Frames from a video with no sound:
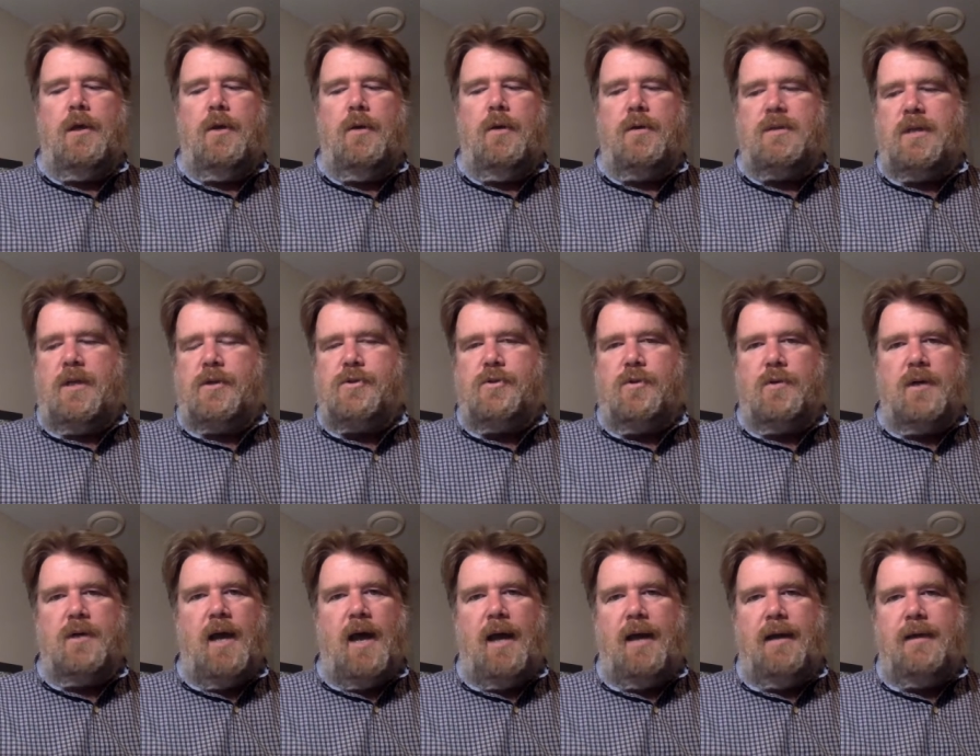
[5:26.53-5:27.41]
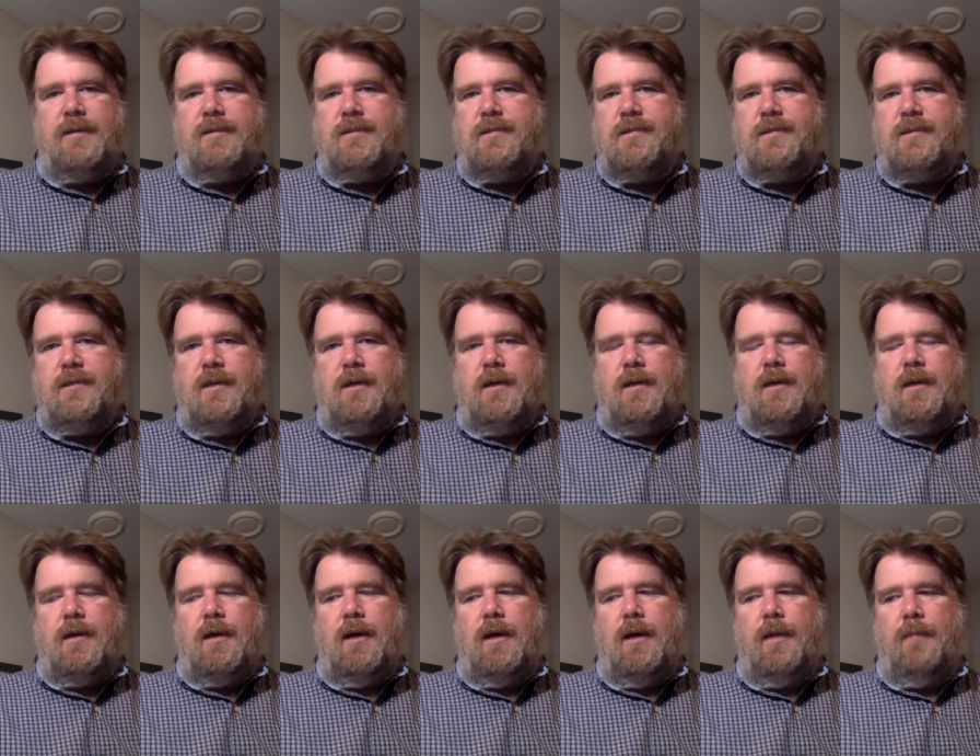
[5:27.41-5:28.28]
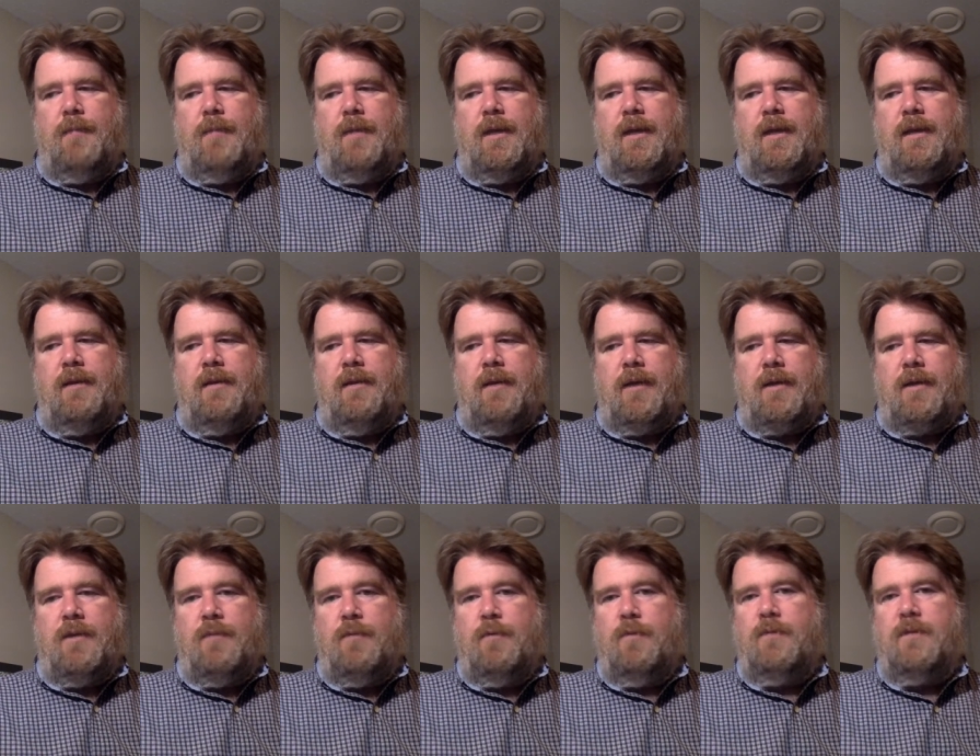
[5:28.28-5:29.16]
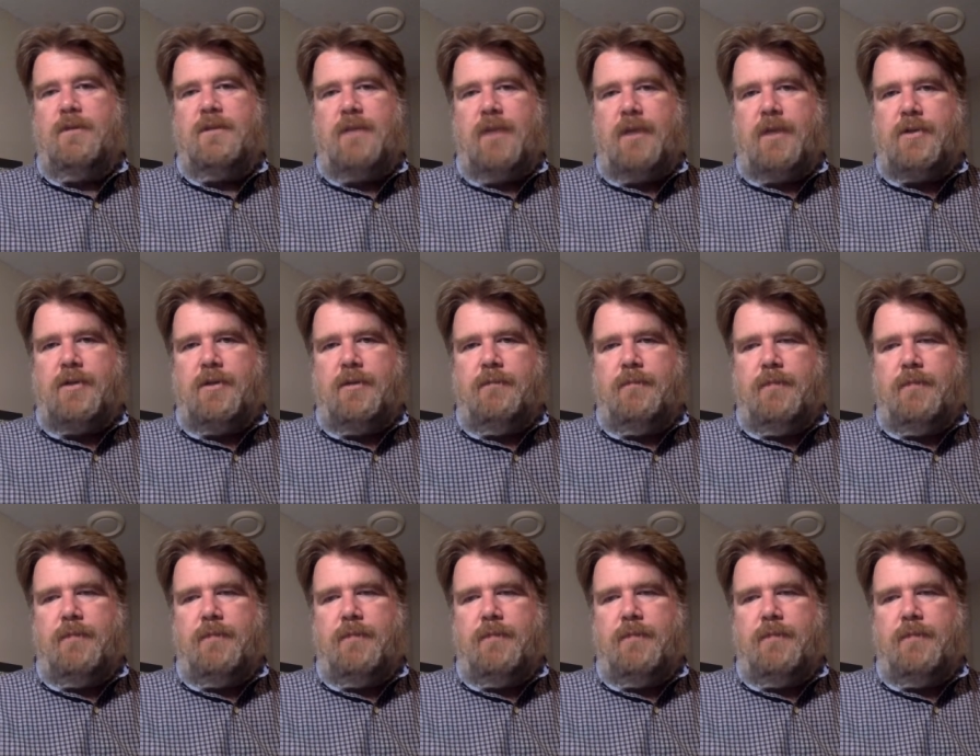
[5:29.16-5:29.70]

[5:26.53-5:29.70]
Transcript: essential guides in, like, the movie section,